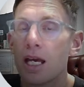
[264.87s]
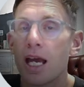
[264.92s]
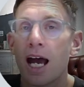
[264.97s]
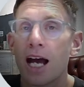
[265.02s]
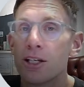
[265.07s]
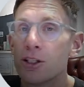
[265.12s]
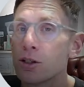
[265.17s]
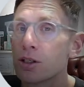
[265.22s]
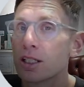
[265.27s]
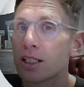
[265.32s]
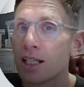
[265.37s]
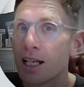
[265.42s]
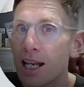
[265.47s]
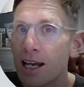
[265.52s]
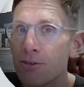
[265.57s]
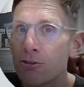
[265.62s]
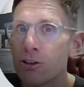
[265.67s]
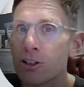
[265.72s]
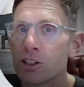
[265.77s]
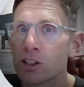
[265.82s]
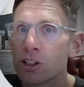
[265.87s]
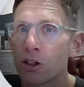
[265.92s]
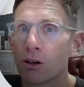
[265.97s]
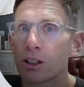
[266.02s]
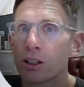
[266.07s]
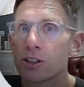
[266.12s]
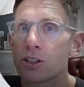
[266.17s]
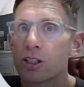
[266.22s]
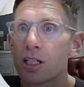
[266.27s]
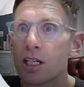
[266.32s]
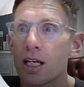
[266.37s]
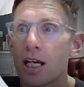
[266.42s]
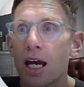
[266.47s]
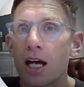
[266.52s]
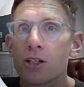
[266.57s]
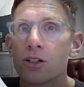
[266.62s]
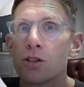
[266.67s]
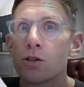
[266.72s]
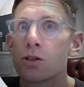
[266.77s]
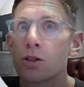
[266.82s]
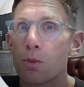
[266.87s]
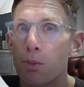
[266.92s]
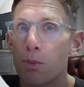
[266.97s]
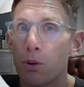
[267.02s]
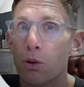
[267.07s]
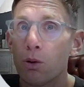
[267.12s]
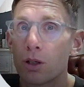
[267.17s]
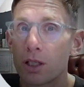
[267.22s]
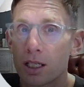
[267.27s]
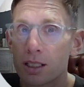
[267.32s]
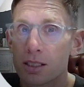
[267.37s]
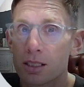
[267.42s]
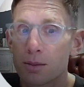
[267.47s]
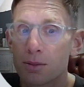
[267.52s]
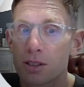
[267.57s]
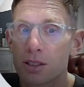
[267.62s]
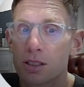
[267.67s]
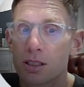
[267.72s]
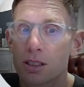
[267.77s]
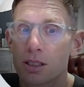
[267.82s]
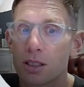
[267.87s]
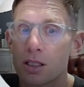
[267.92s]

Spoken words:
and you can leverage knowledge as you support customers